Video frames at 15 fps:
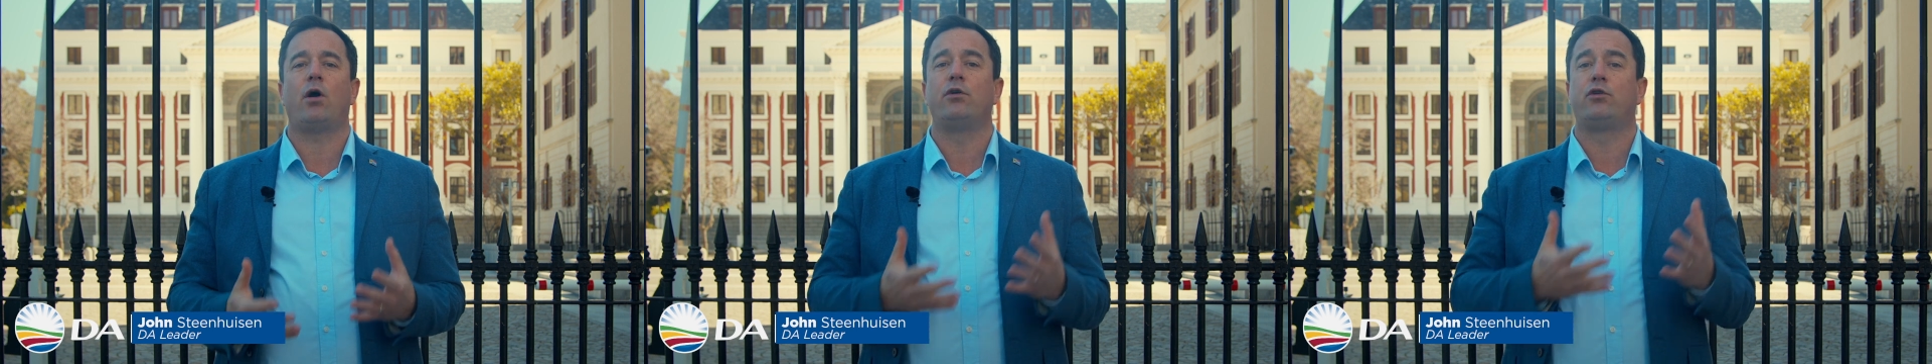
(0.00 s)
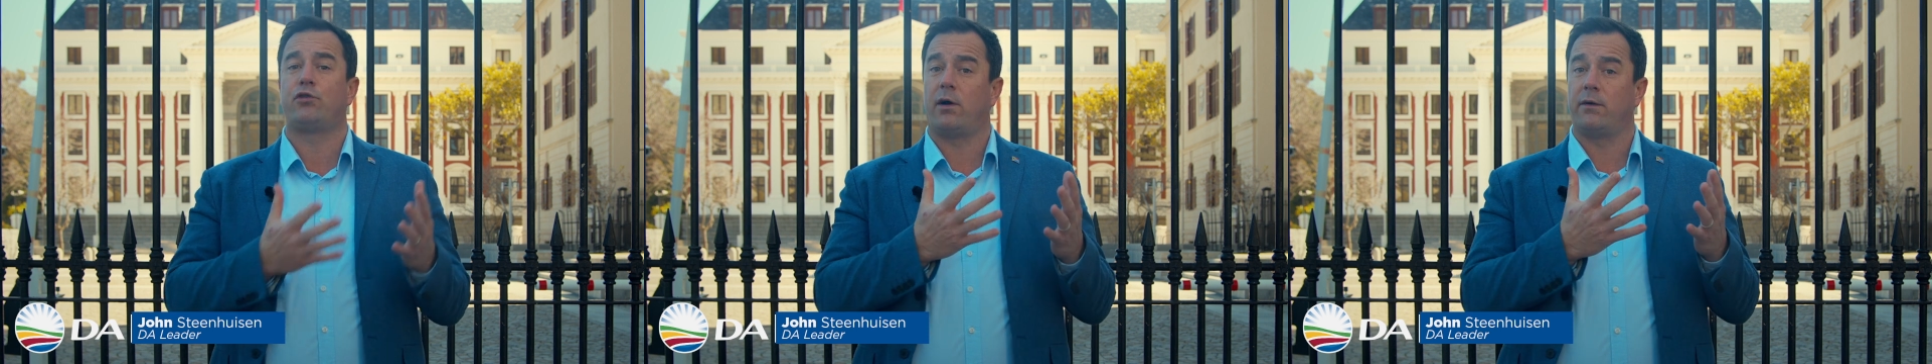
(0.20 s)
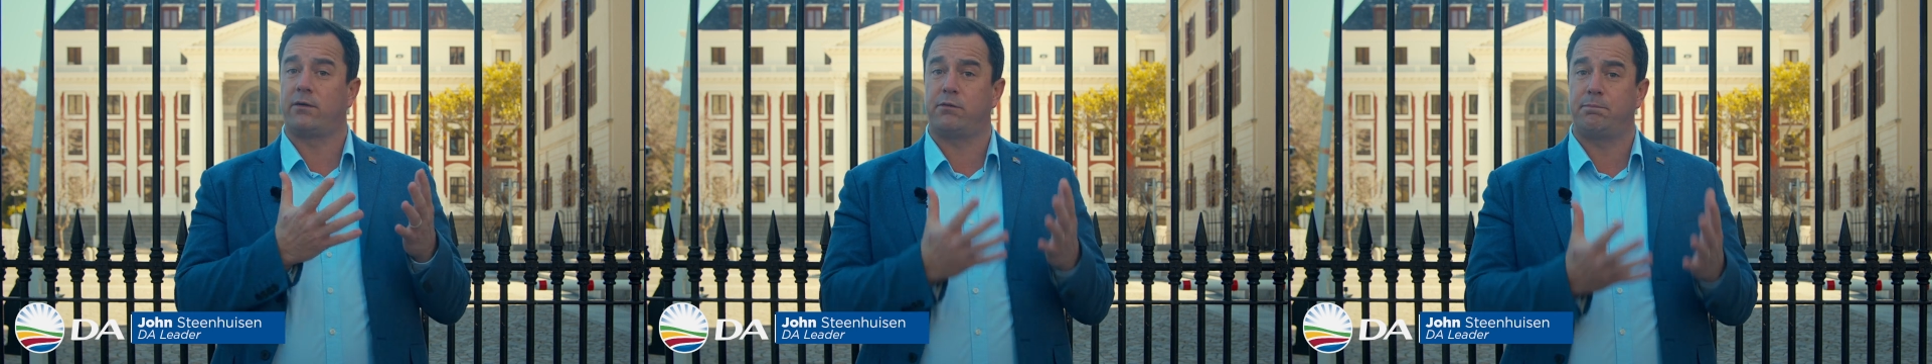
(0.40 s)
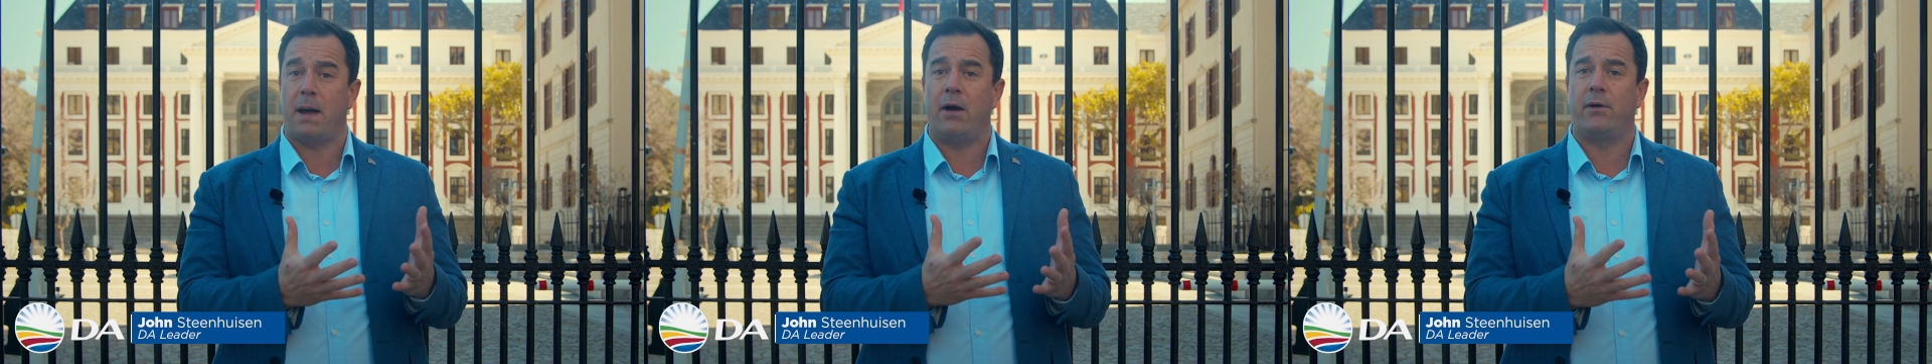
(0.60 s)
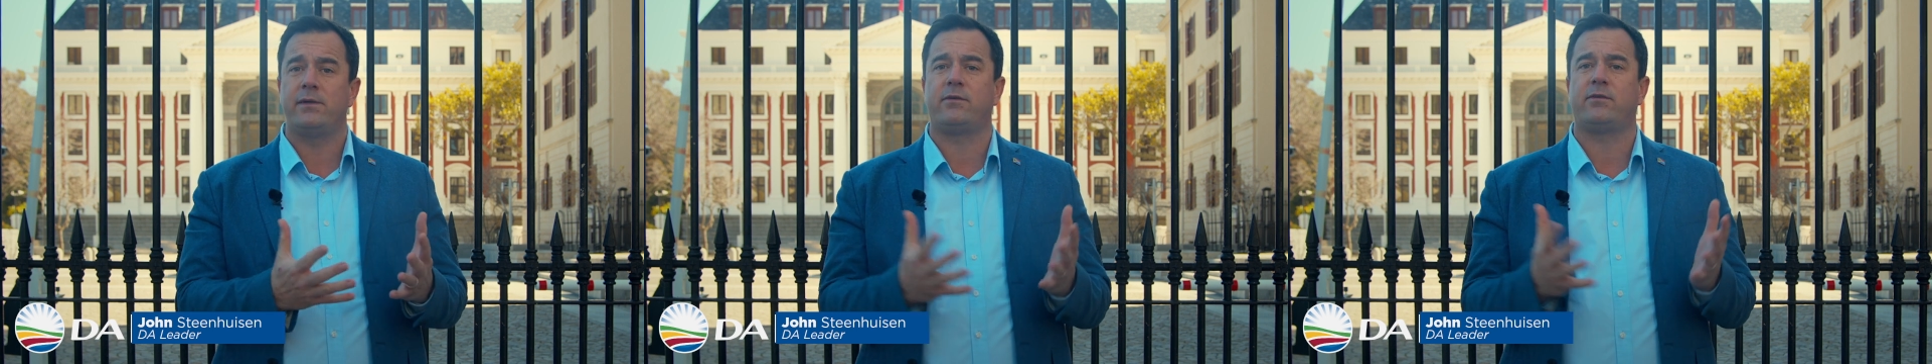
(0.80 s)
on
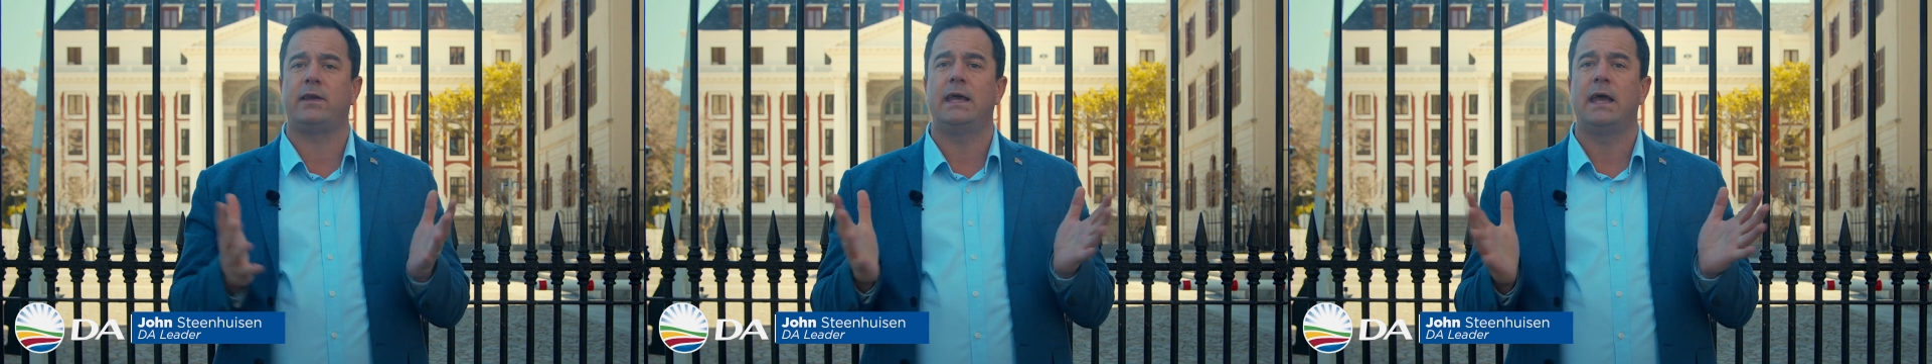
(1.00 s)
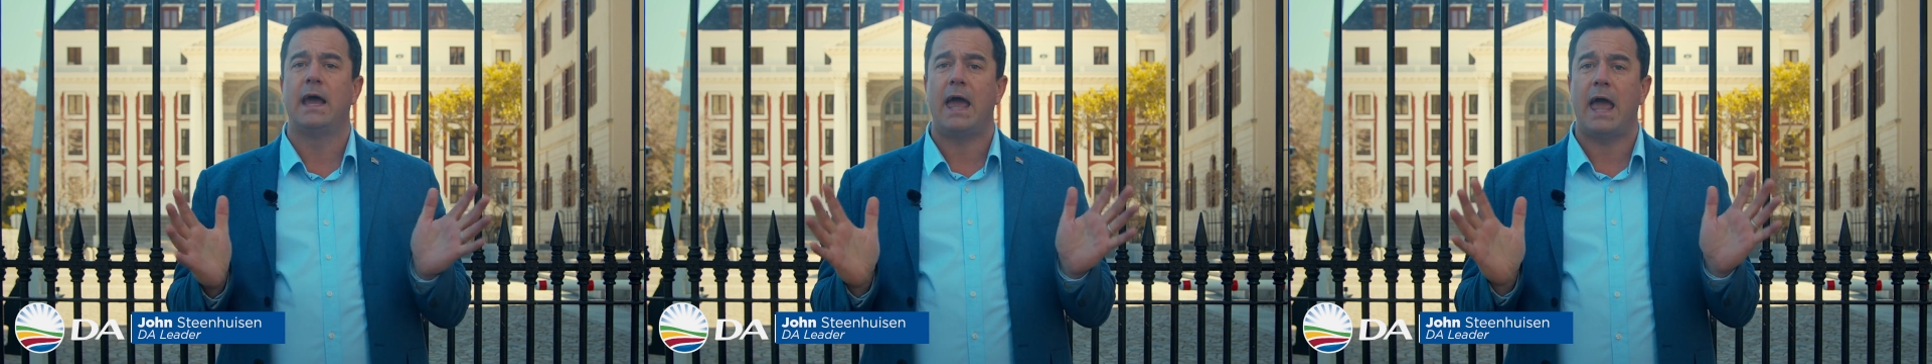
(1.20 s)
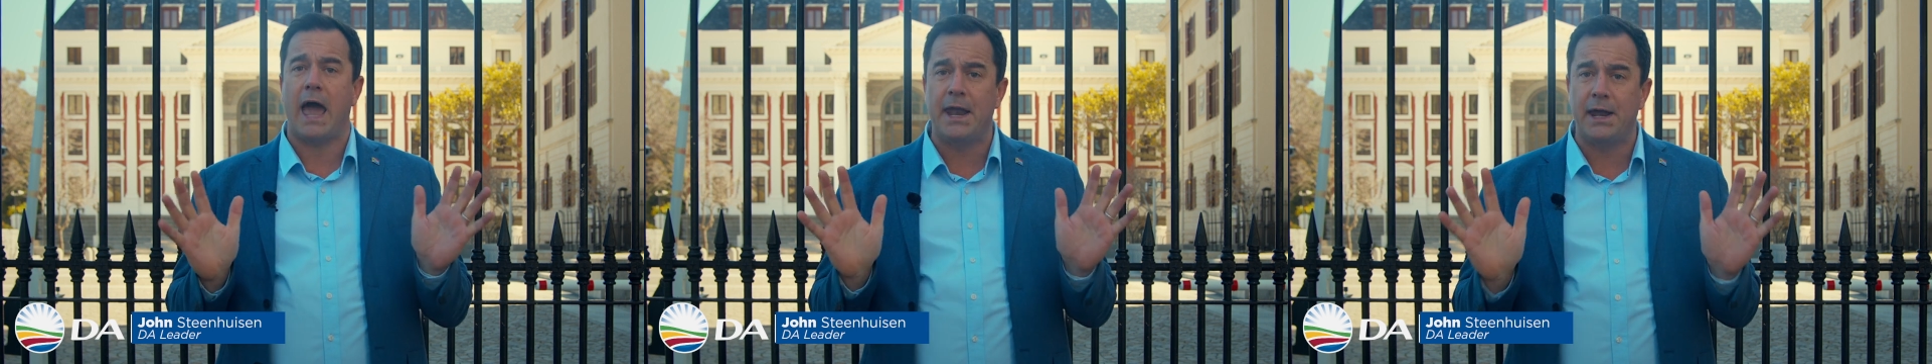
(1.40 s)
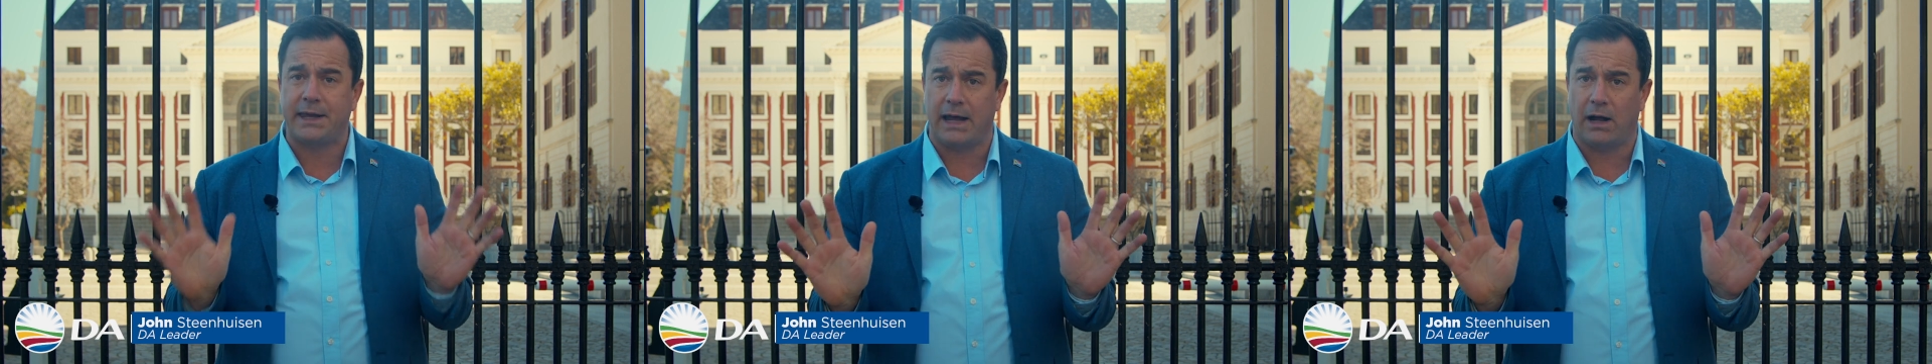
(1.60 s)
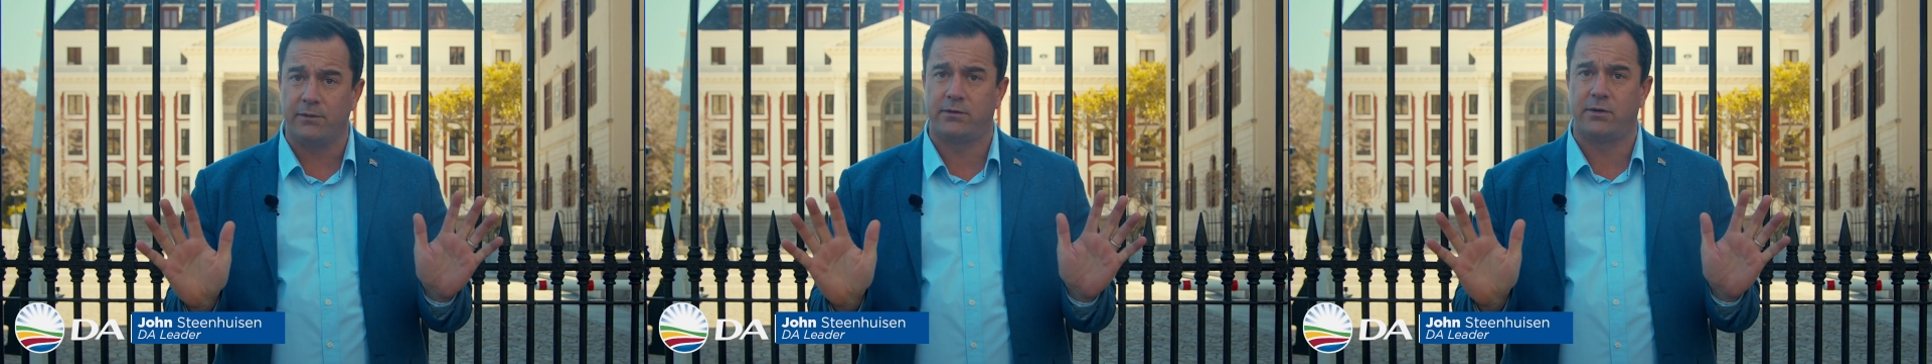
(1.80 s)
transparency and
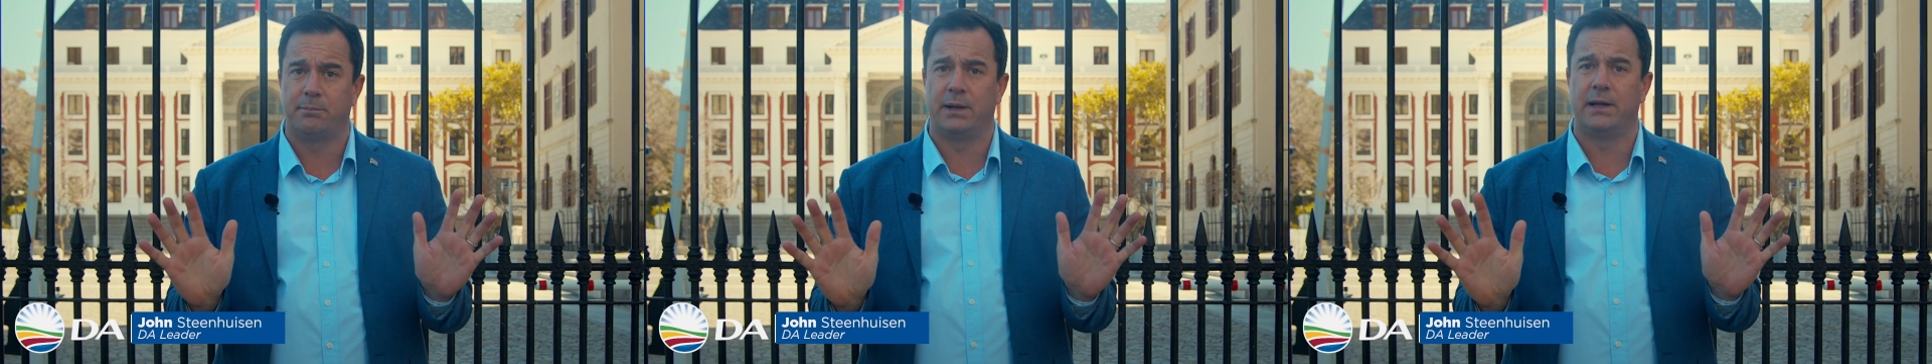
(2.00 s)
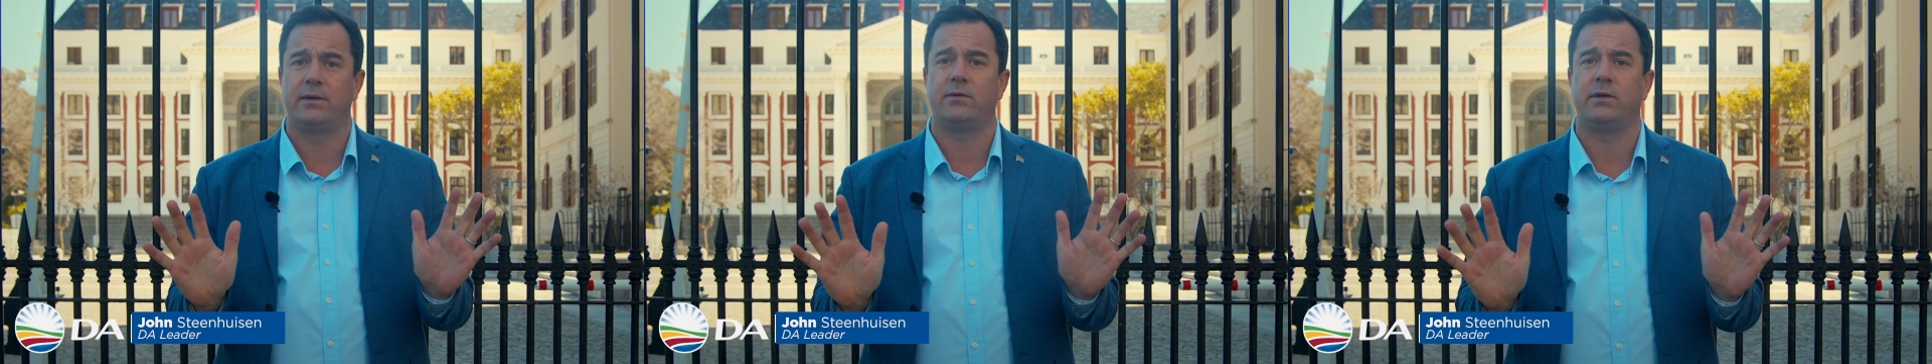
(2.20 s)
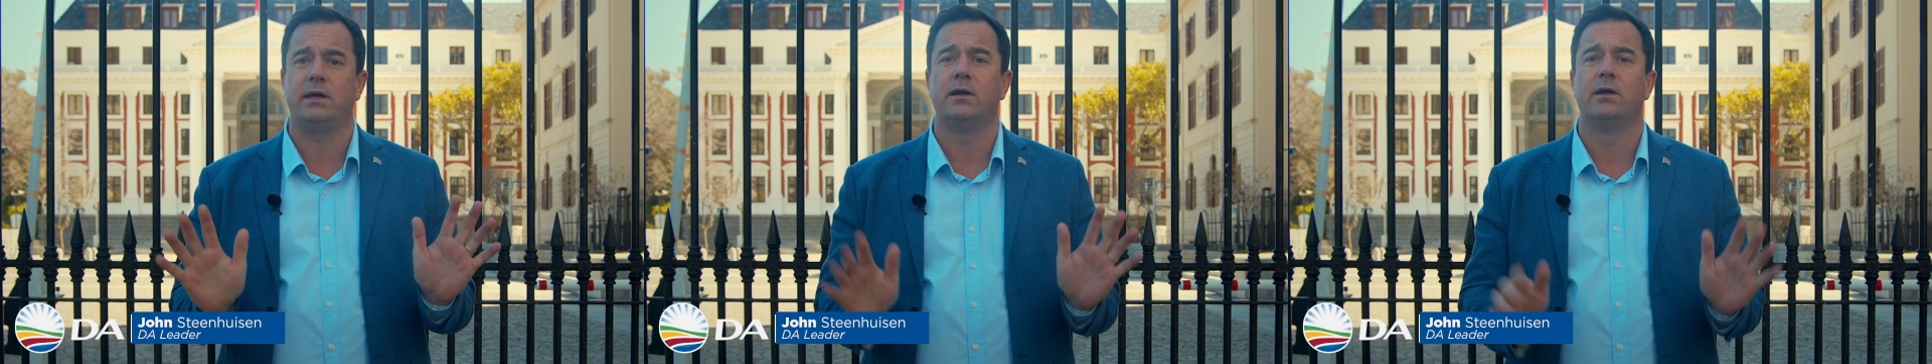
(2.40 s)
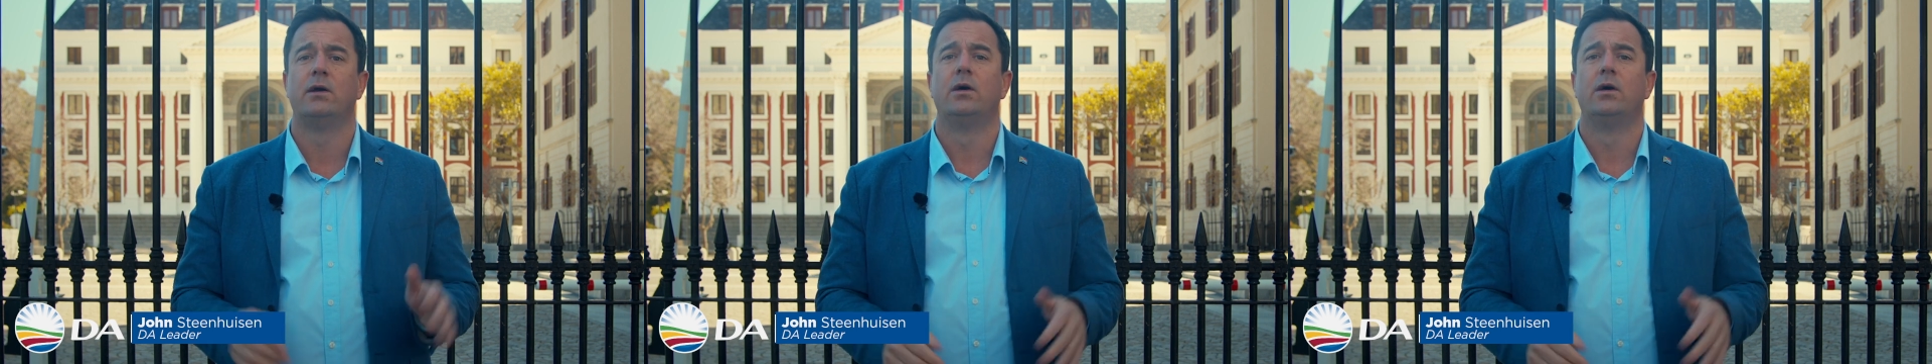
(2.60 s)
accountability.